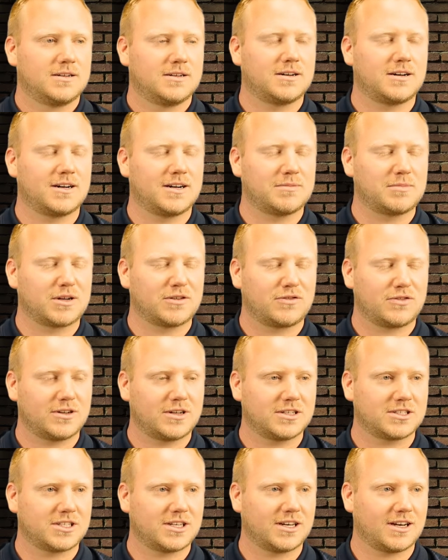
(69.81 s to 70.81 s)
Oh, my
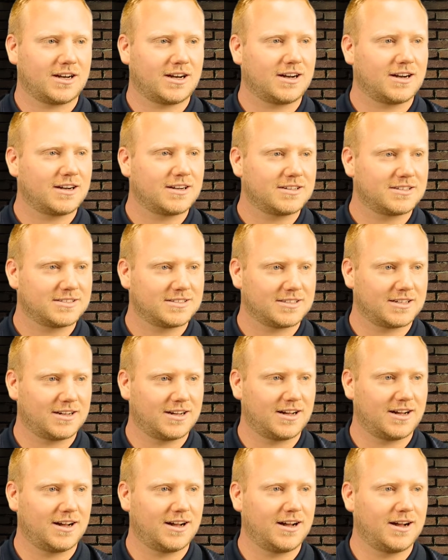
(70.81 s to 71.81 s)
first car
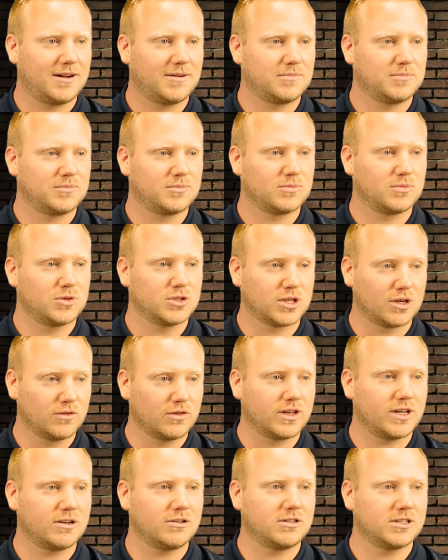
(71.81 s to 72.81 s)
was
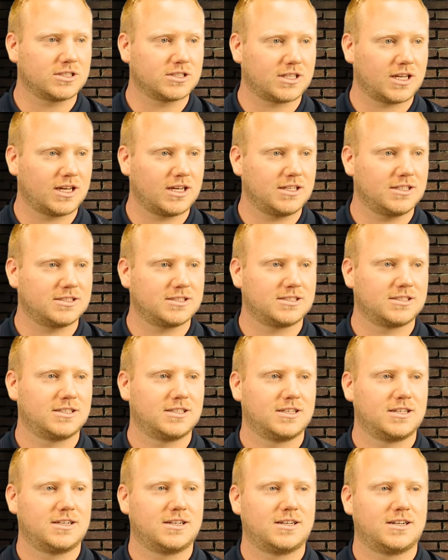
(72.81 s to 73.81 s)
over here in the States,
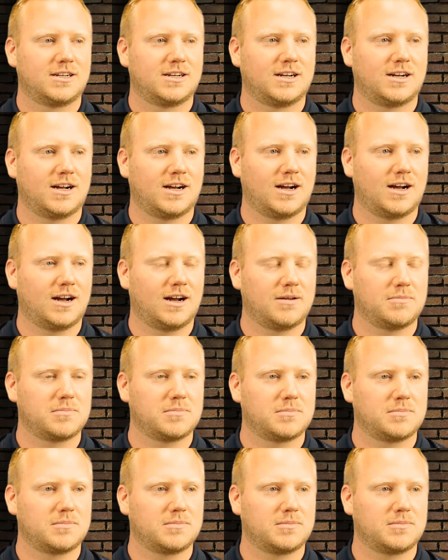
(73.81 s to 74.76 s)
and